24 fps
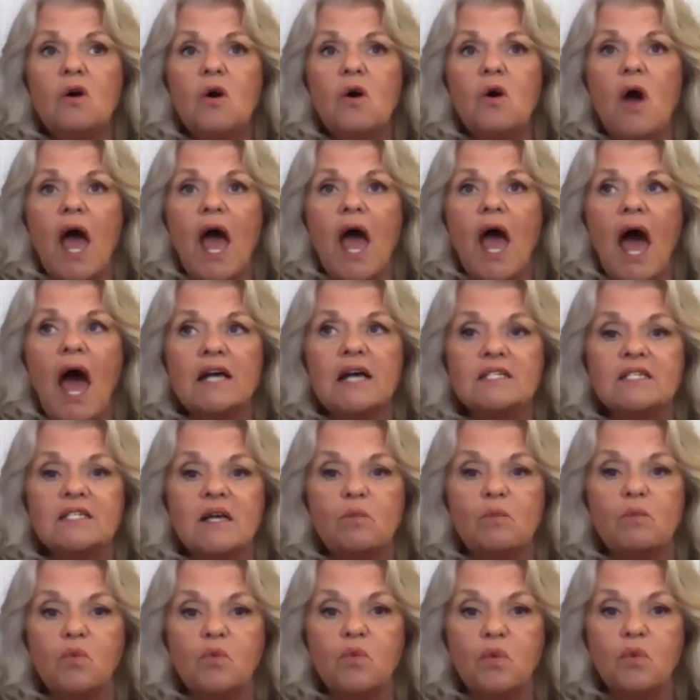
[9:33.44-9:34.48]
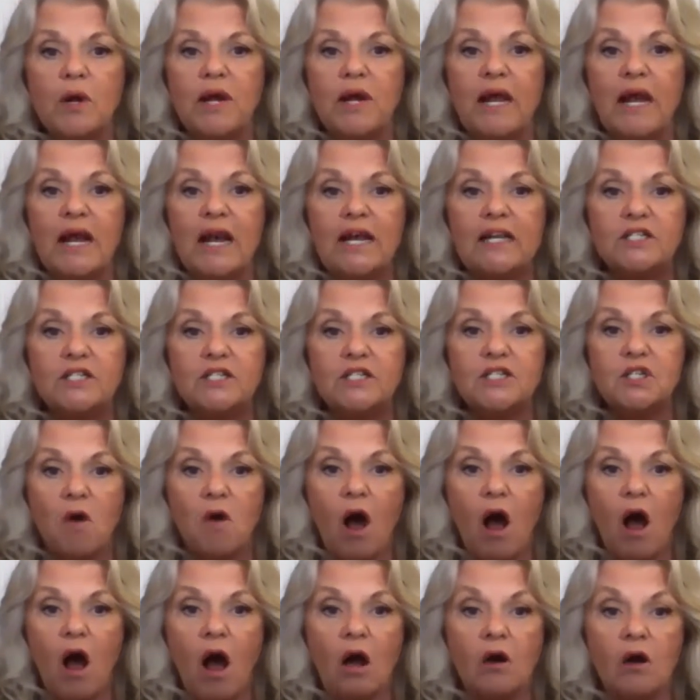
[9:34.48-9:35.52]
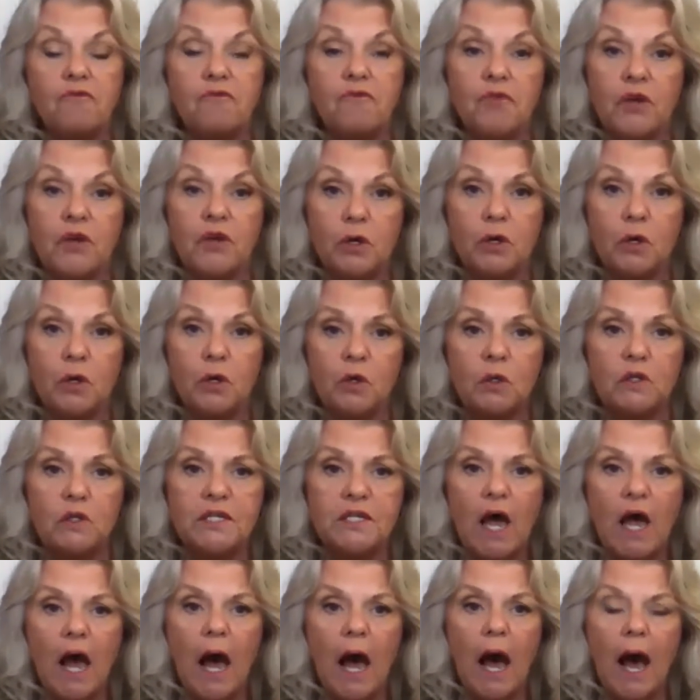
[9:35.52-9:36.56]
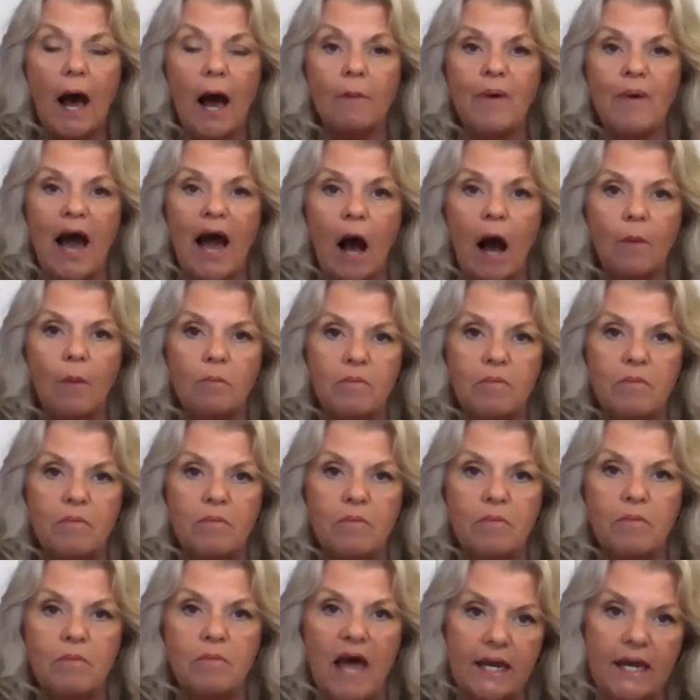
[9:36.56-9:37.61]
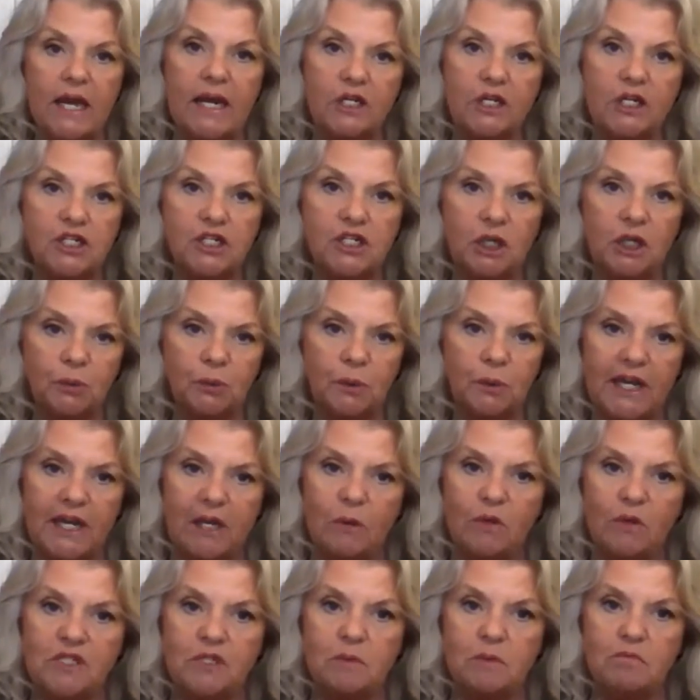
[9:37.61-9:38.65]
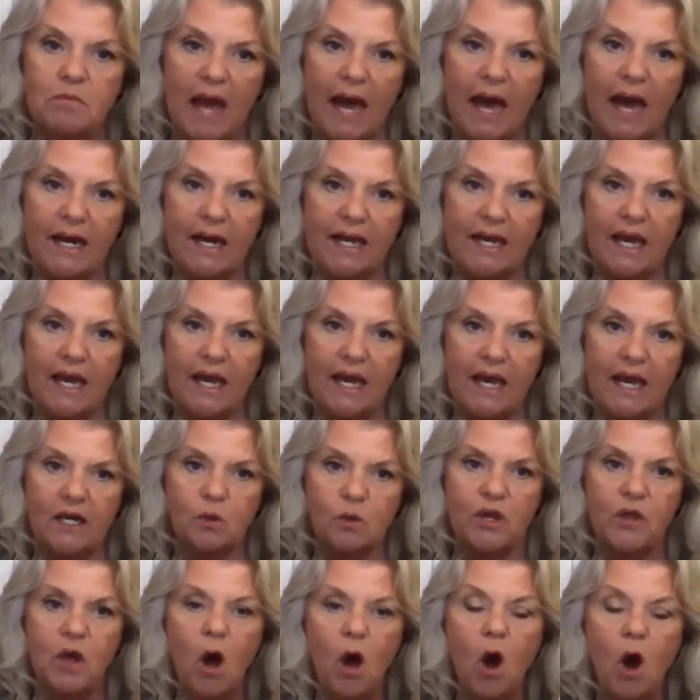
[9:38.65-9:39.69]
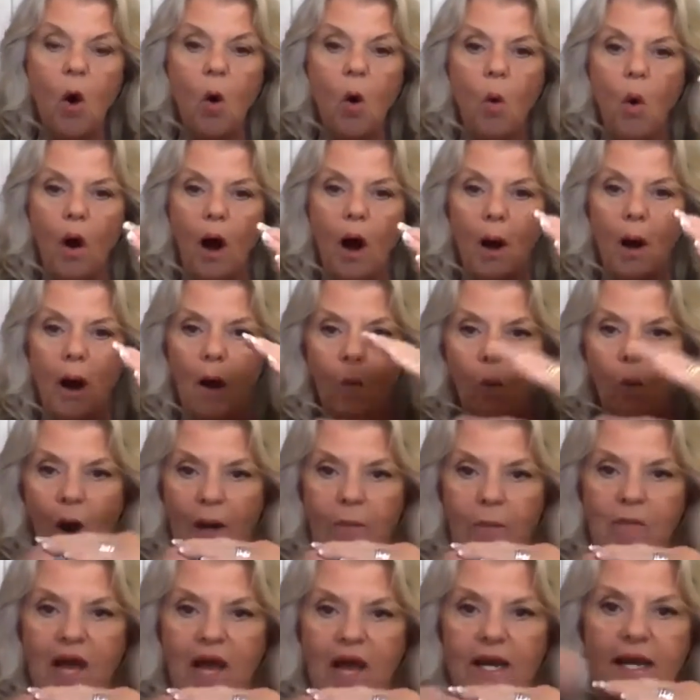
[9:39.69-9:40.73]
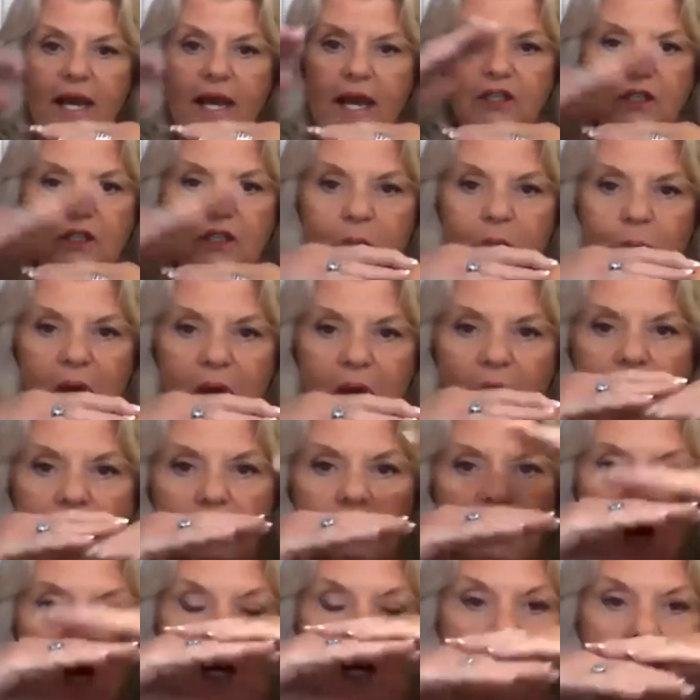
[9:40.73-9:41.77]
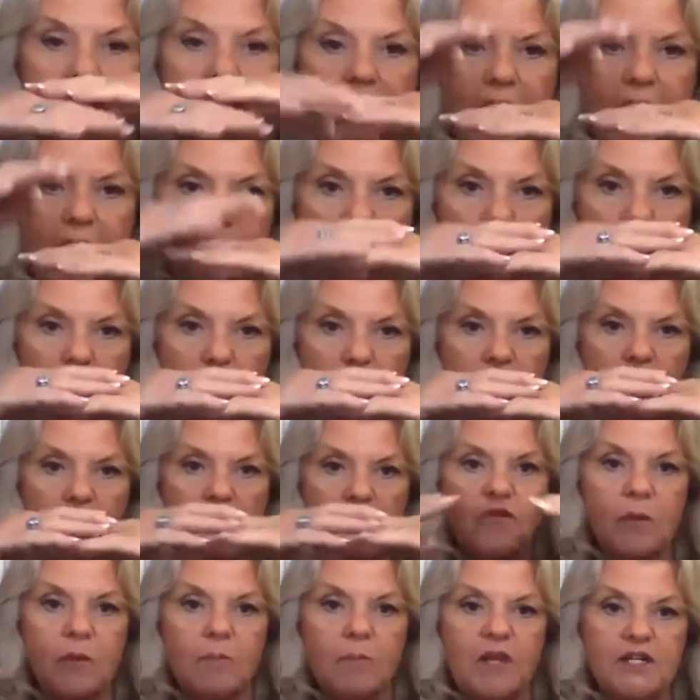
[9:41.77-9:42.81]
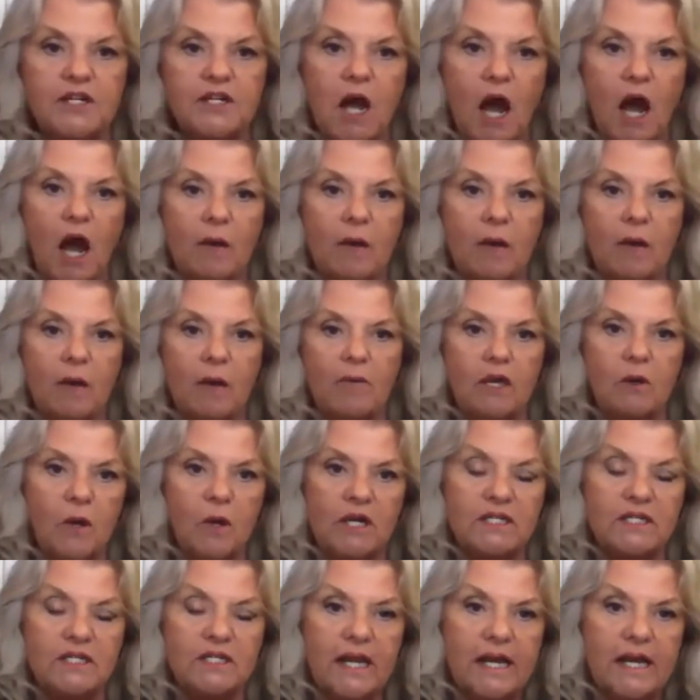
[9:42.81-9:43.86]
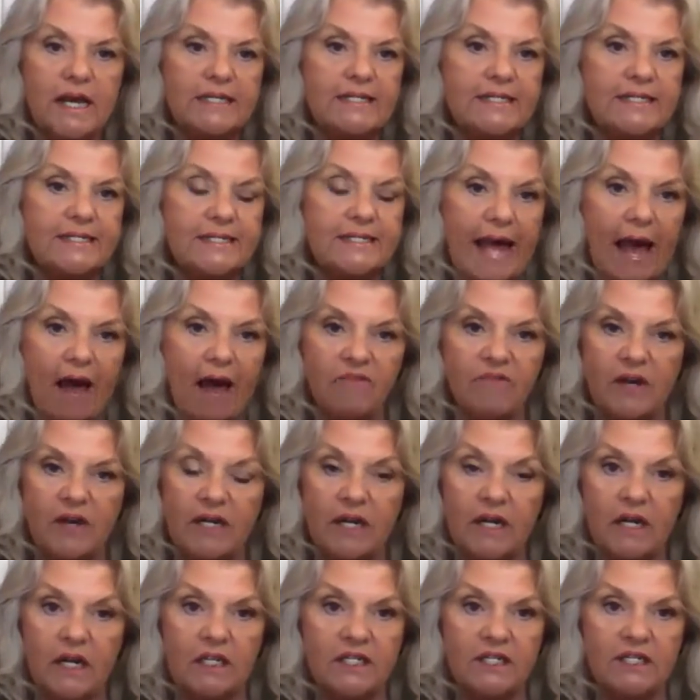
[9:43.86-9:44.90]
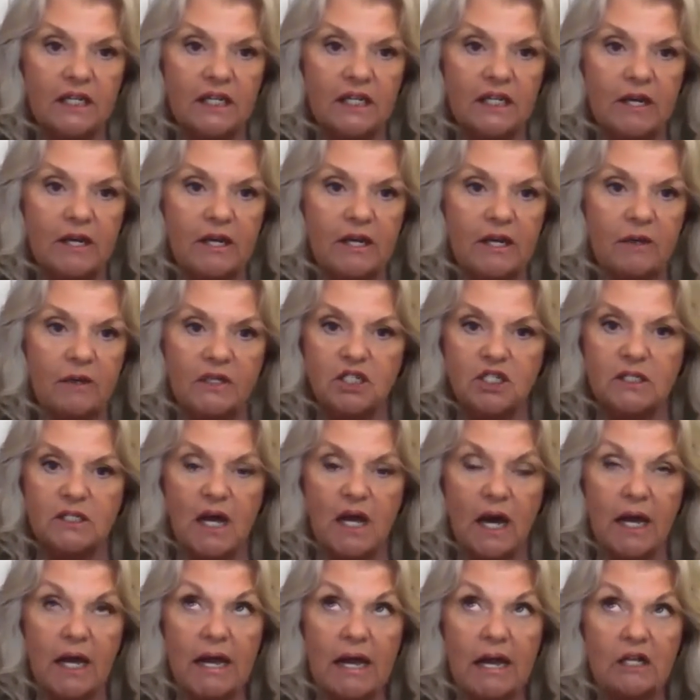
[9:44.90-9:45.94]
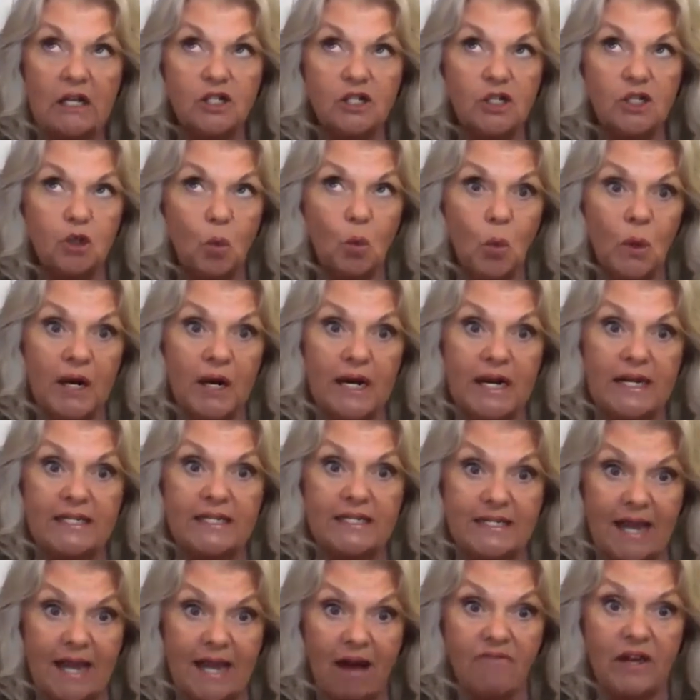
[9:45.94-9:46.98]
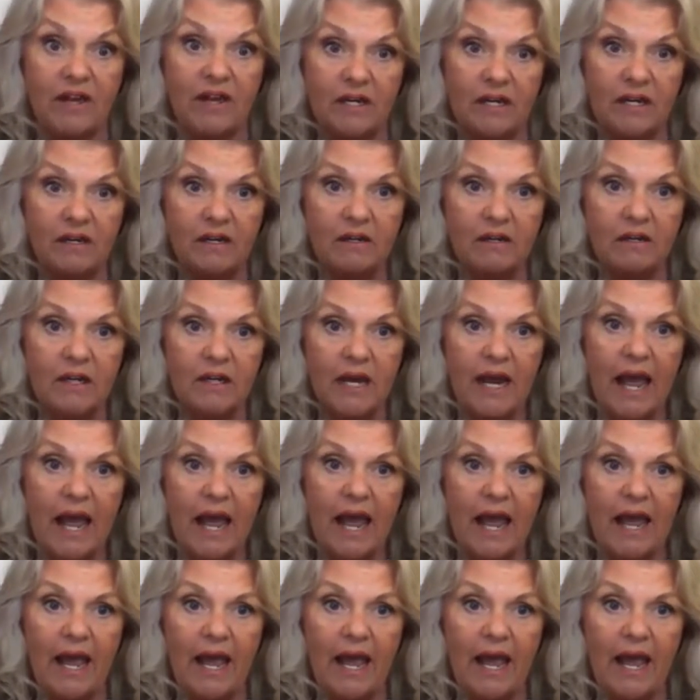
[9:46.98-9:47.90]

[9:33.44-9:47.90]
who has some really strong views about medicating children. He was medicated with one medication piled on another from the time he was seven until he was 27.